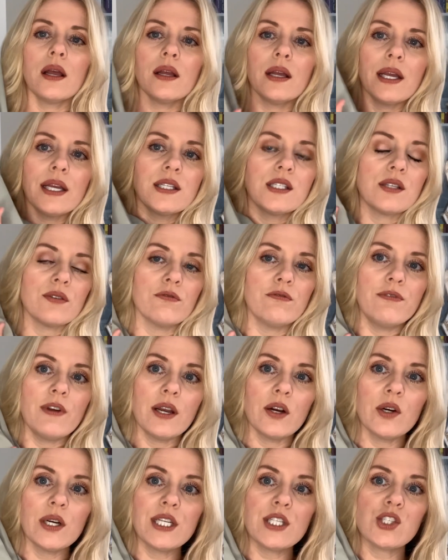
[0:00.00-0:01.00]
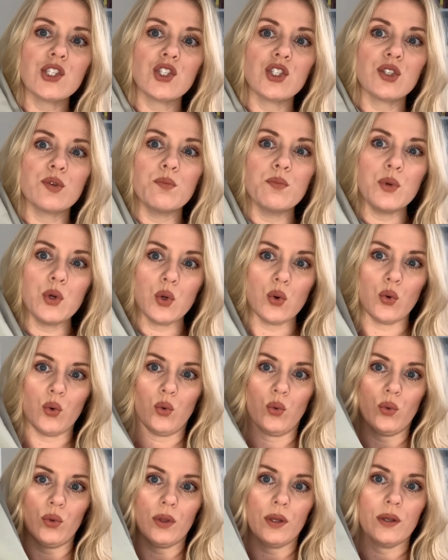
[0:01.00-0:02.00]
it's very
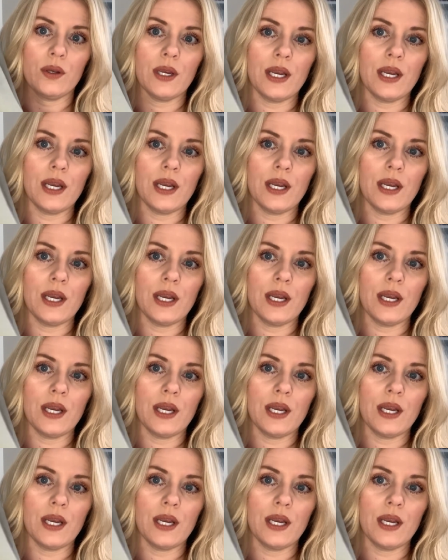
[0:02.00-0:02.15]
smooth.